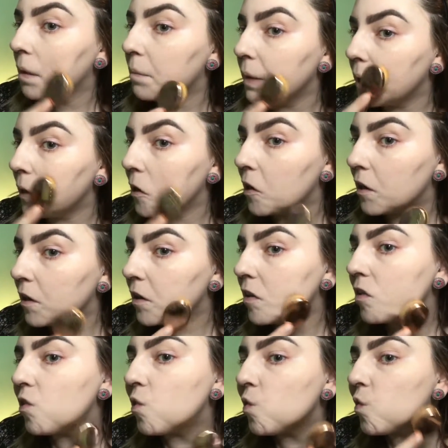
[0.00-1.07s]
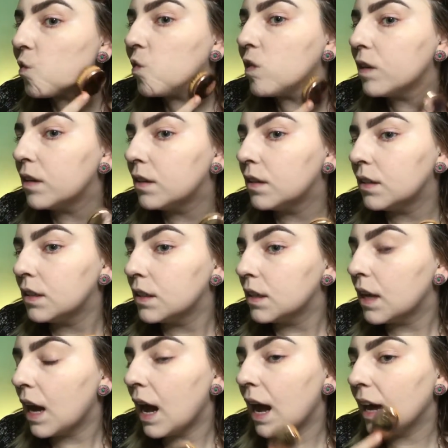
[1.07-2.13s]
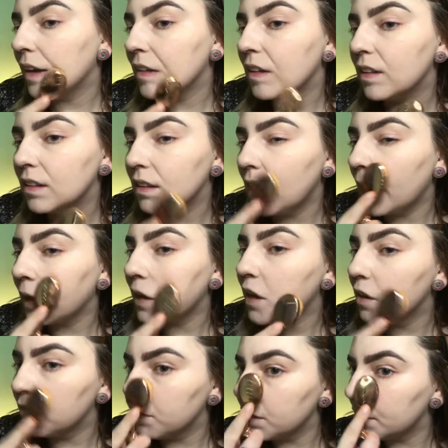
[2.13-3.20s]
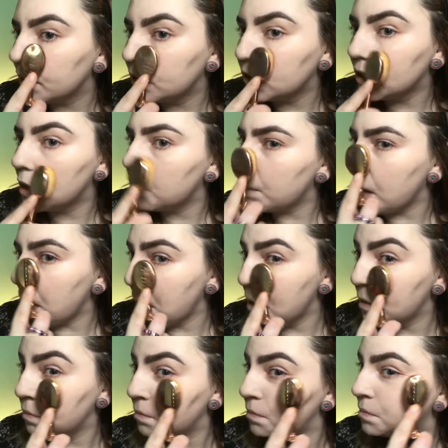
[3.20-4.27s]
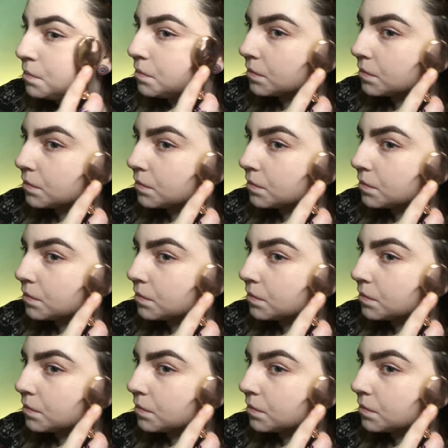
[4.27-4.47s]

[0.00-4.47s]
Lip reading: Maybe a high light coverage, low medium.